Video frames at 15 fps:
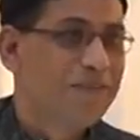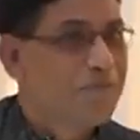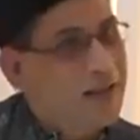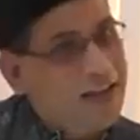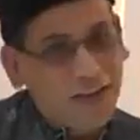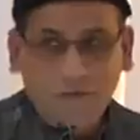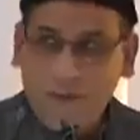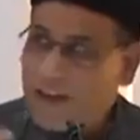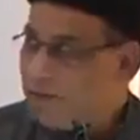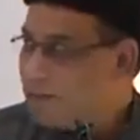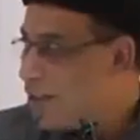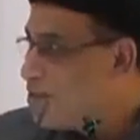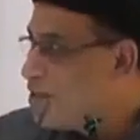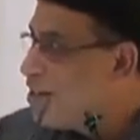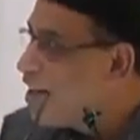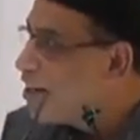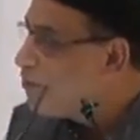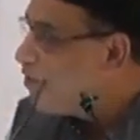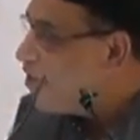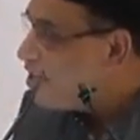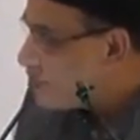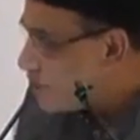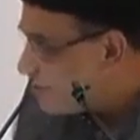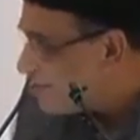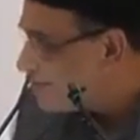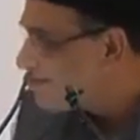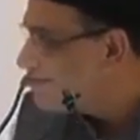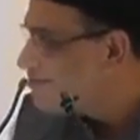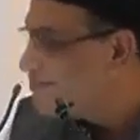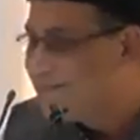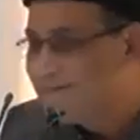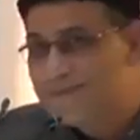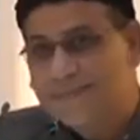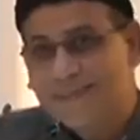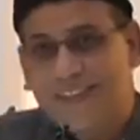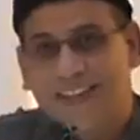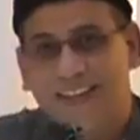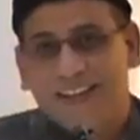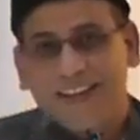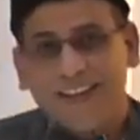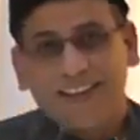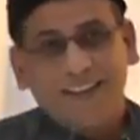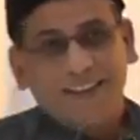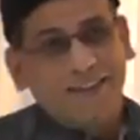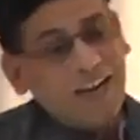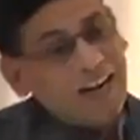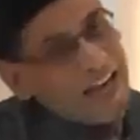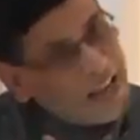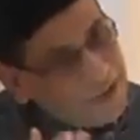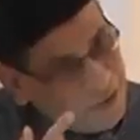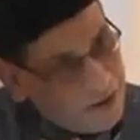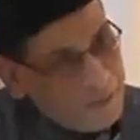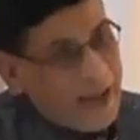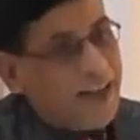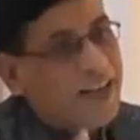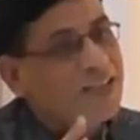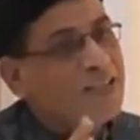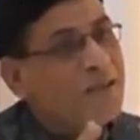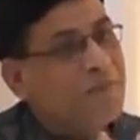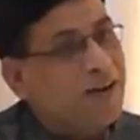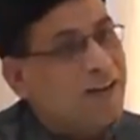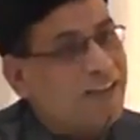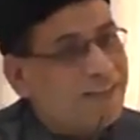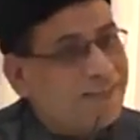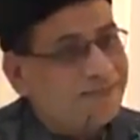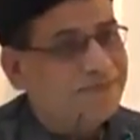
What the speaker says: My 5,000 are finished. Then I will marry somebody.